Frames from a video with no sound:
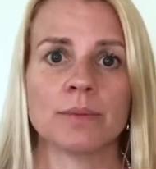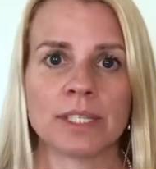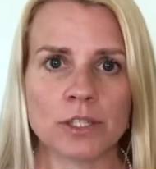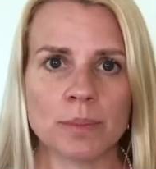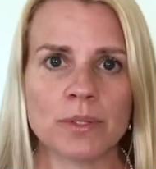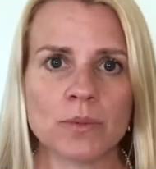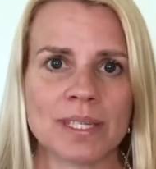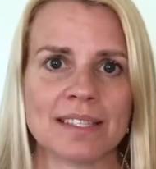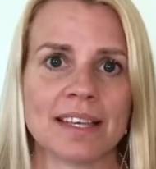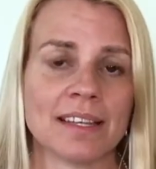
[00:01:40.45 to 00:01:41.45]
which Opus
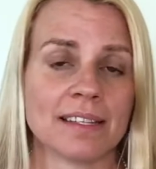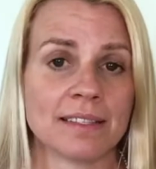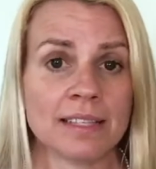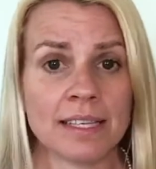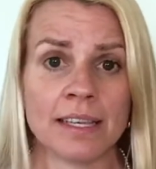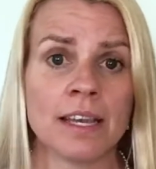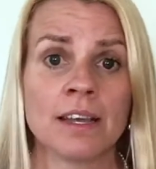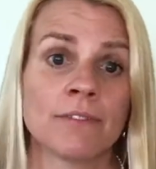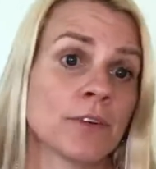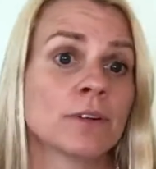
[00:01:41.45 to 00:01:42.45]
One said is the
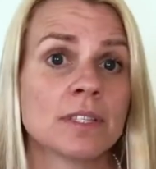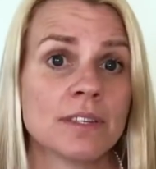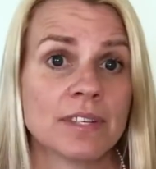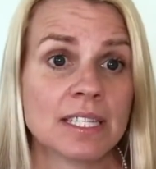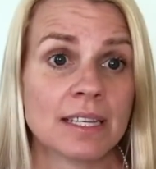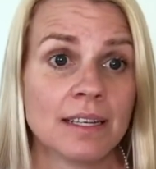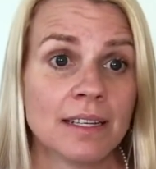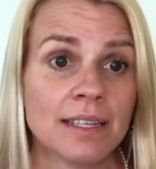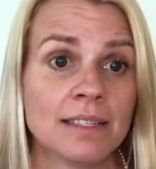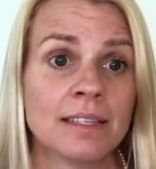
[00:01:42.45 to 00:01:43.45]
first of its
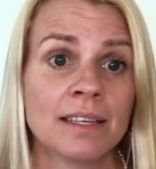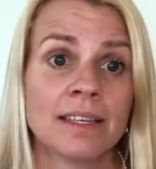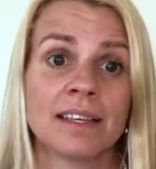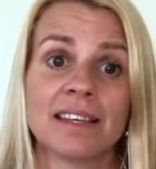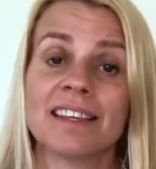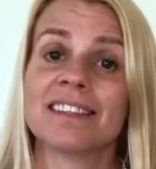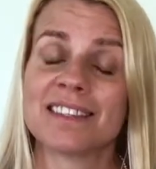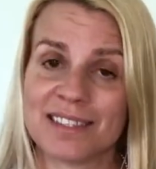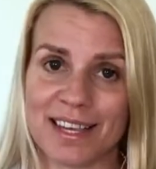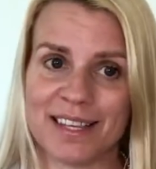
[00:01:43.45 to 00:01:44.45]
kind in the
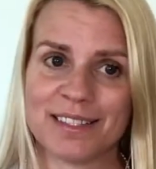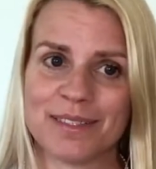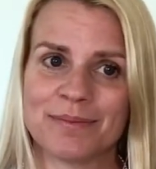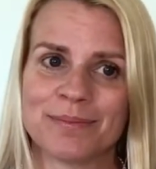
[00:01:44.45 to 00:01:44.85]
state.